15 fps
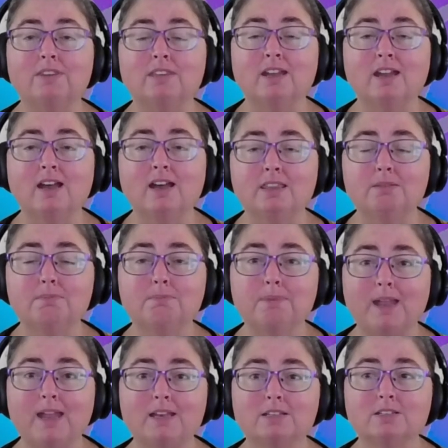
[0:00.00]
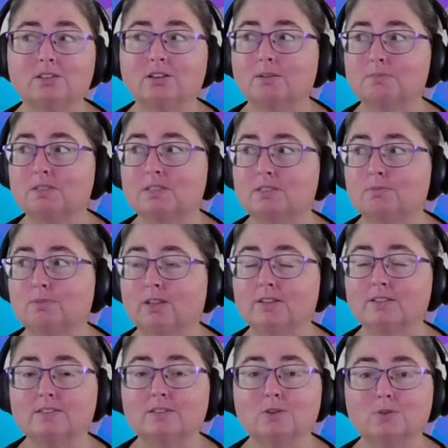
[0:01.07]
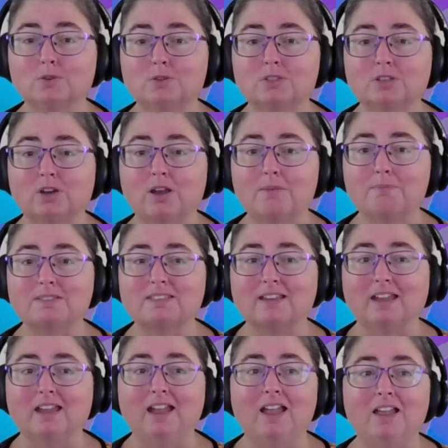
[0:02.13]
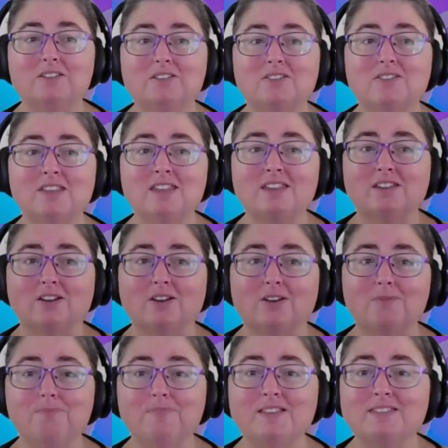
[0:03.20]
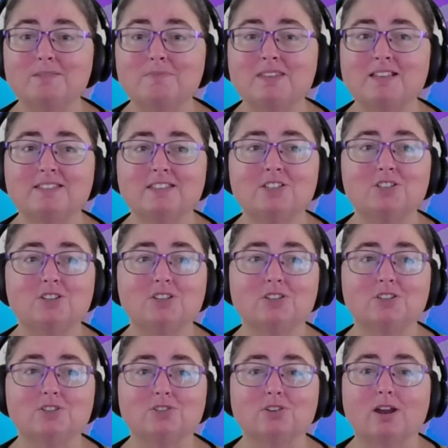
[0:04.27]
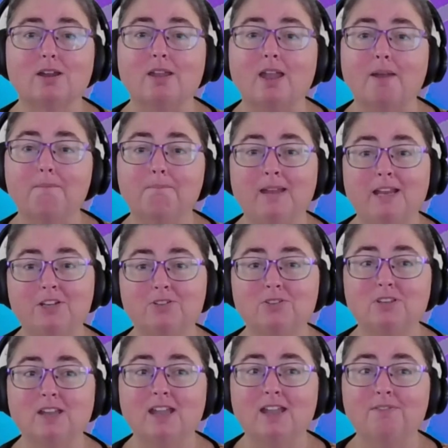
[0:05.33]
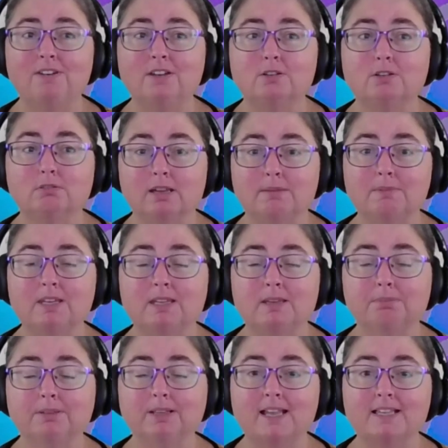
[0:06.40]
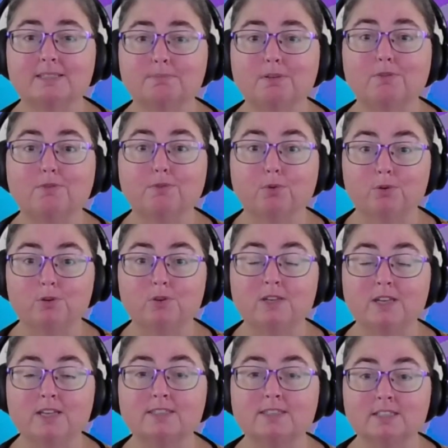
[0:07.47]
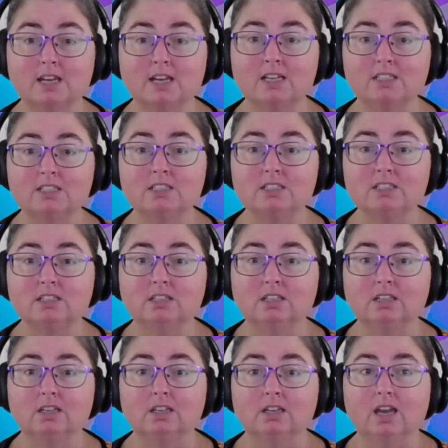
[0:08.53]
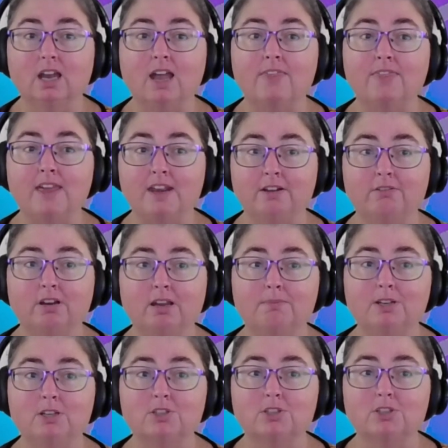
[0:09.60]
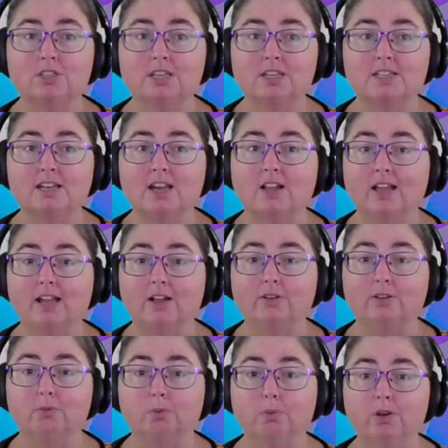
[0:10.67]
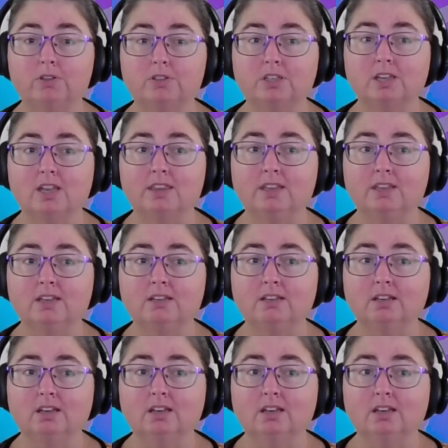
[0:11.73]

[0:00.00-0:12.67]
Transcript: it, there are the bad times as well as the good times. So there you go. There's some things that you can try. Make sure you have an agreement in place before you get started. That agreement should detail how you work together,